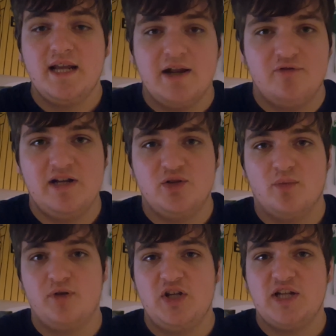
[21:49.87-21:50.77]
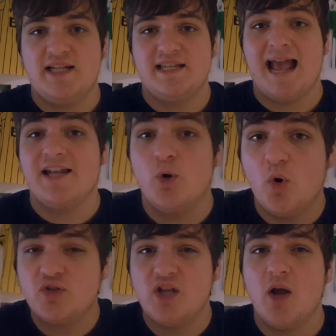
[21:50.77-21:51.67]
I really do appreciate it. And
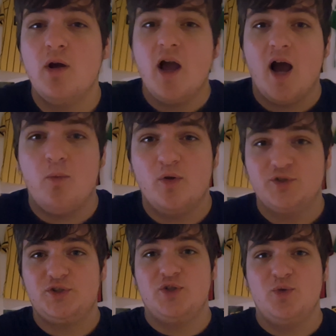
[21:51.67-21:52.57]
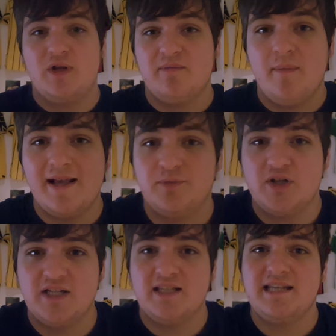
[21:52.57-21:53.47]
also, I want to give my best
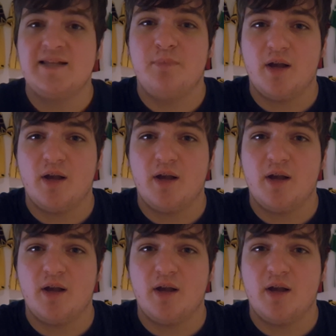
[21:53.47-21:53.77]
wishes to Des.